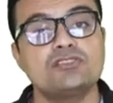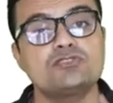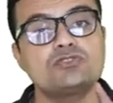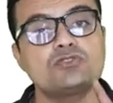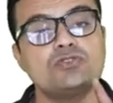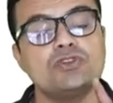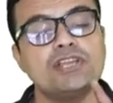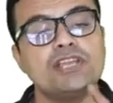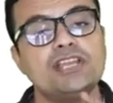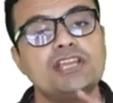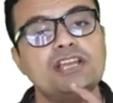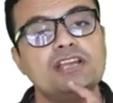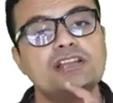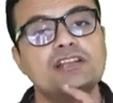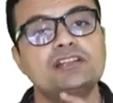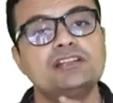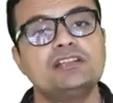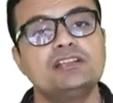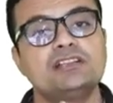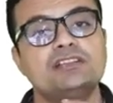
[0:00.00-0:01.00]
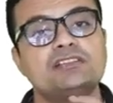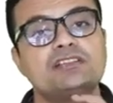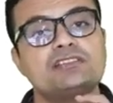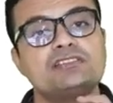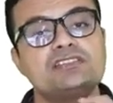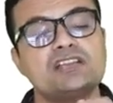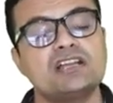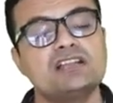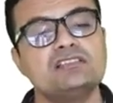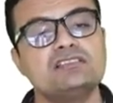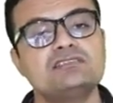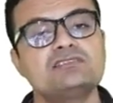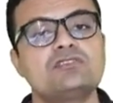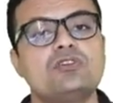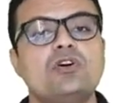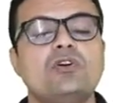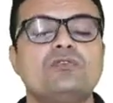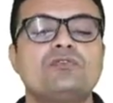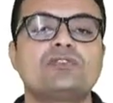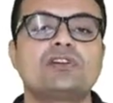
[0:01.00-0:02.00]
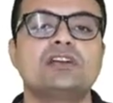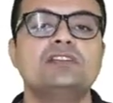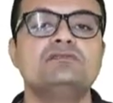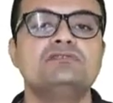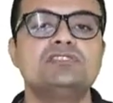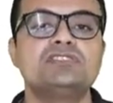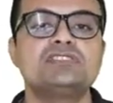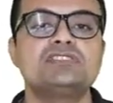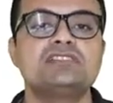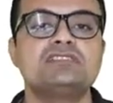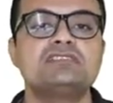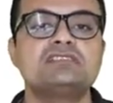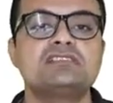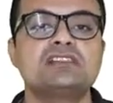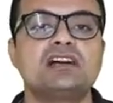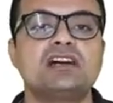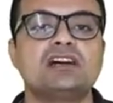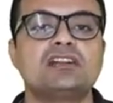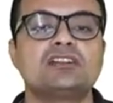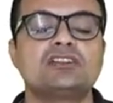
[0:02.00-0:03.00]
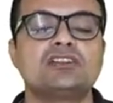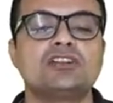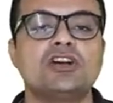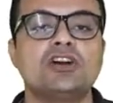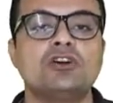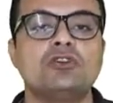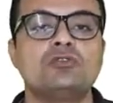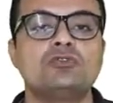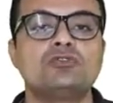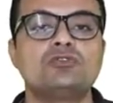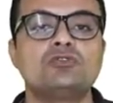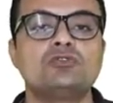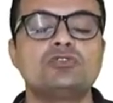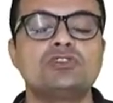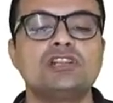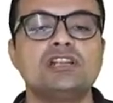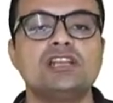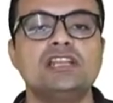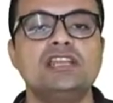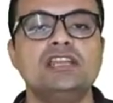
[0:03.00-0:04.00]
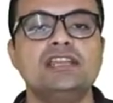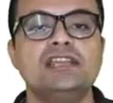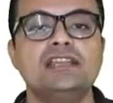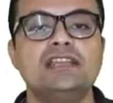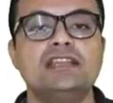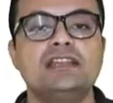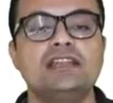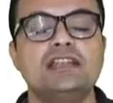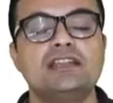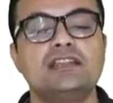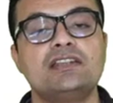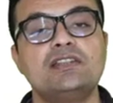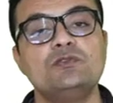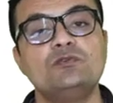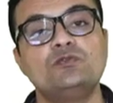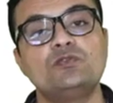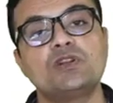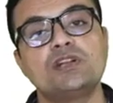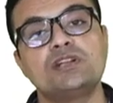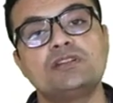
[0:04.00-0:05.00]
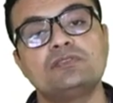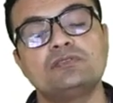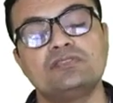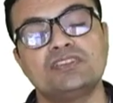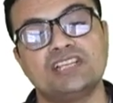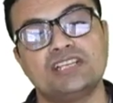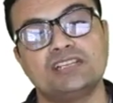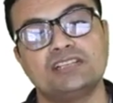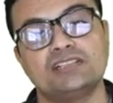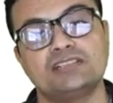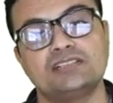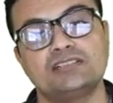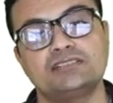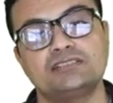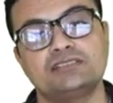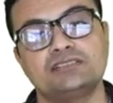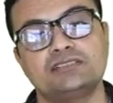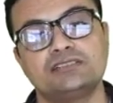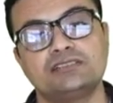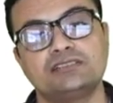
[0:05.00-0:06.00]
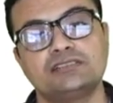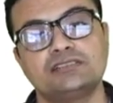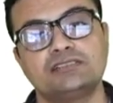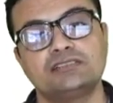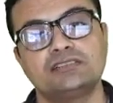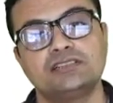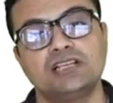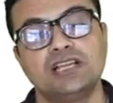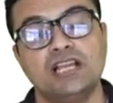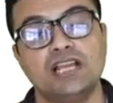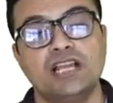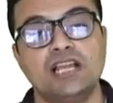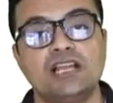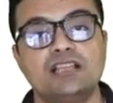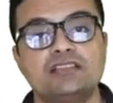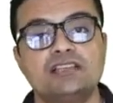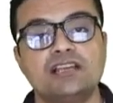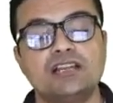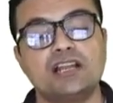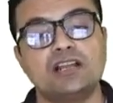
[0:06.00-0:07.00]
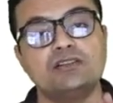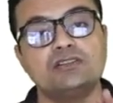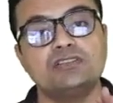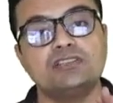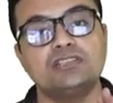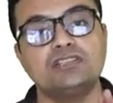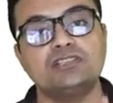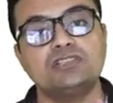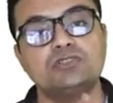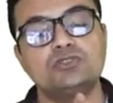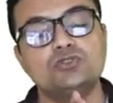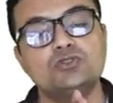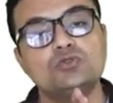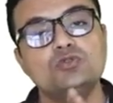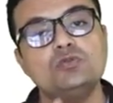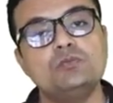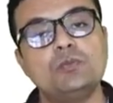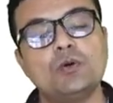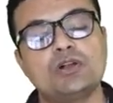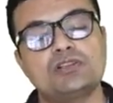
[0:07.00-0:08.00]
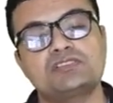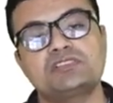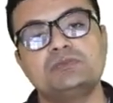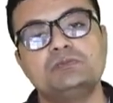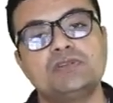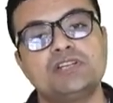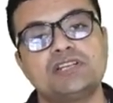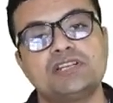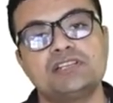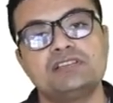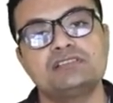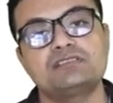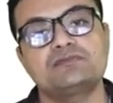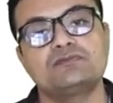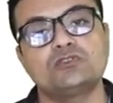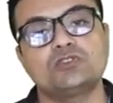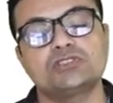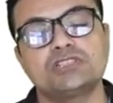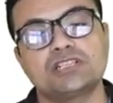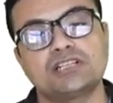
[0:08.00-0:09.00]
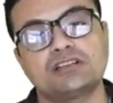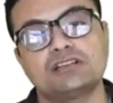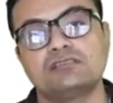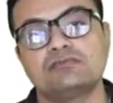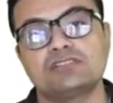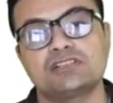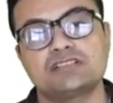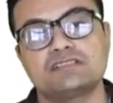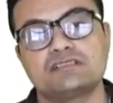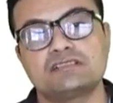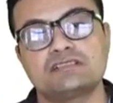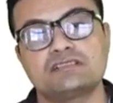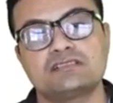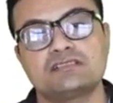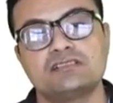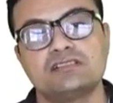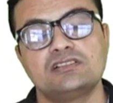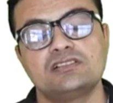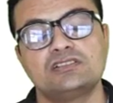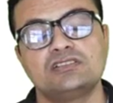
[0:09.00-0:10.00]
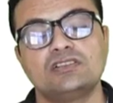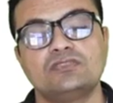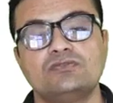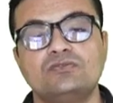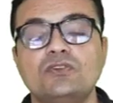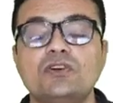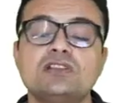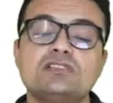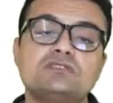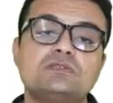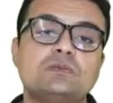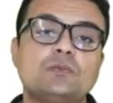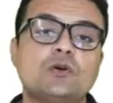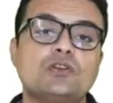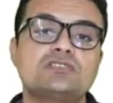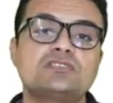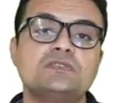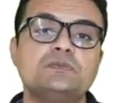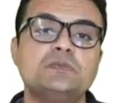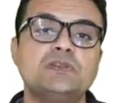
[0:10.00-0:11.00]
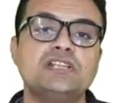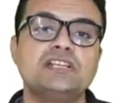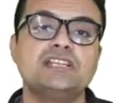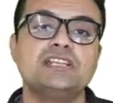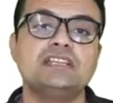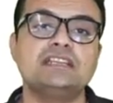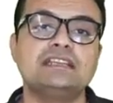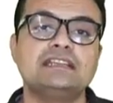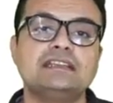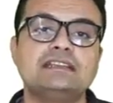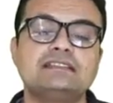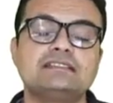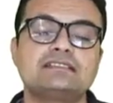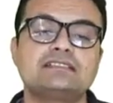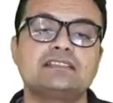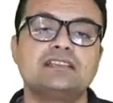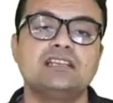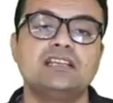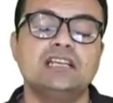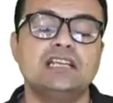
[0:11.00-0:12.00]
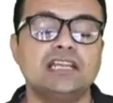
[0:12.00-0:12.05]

So here the chance of convergence are now totally in a different way. There are two possibilities for the convergence. The first possibility is